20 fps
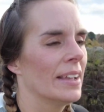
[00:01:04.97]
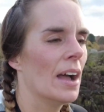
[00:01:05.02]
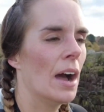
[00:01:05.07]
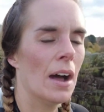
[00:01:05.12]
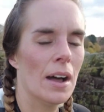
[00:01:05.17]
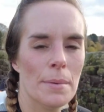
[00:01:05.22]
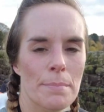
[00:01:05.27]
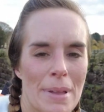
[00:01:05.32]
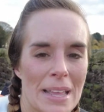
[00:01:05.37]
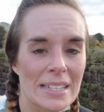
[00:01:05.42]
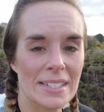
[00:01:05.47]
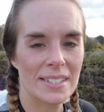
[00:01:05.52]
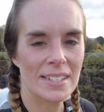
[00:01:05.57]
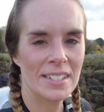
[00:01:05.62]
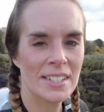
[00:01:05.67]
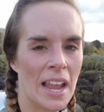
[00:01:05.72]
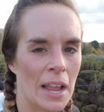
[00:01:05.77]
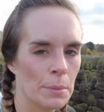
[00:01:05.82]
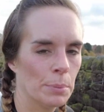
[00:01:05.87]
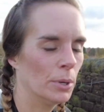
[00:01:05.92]
think our
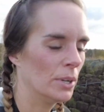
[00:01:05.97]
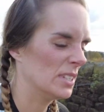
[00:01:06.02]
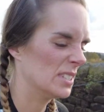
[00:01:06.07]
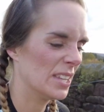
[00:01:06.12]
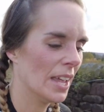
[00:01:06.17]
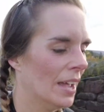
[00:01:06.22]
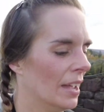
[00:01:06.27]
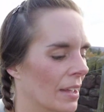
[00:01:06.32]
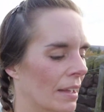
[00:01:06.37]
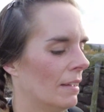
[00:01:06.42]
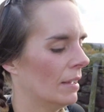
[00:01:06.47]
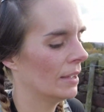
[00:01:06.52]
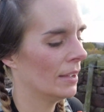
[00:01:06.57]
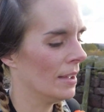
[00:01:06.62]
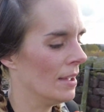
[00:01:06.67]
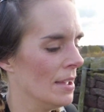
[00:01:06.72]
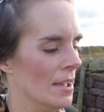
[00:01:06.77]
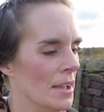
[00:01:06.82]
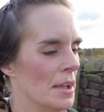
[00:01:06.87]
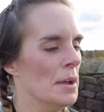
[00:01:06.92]
Menston checkpoint's
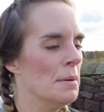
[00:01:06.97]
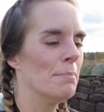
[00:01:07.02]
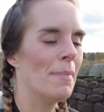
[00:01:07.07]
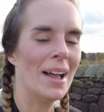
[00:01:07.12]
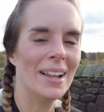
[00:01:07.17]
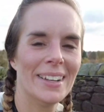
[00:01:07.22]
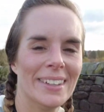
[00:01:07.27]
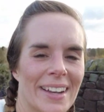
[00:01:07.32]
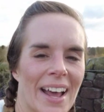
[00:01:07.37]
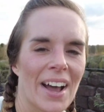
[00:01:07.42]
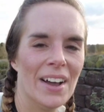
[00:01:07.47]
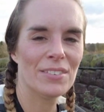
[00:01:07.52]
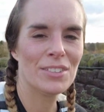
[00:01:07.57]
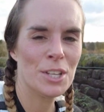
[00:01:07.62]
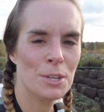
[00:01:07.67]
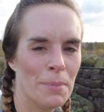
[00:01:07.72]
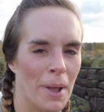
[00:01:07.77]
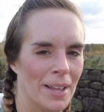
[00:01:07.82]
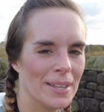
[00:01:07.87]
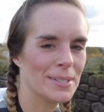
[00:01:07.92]
1.5 miles,
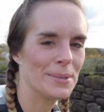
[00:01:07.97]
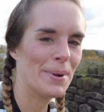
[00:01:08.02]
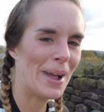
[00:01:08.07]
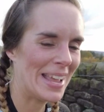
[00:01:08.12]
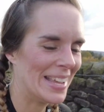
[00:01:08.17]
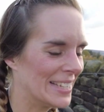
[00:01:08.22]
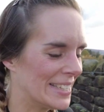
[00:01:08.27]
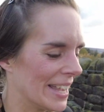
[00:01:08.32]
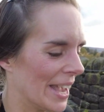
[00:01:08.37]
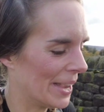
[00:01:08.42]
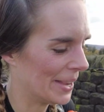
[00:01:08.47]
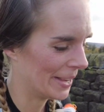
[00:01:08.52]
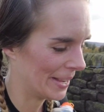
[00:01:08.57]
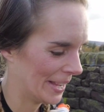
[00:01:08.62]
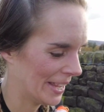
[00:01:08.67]
2 miles away. So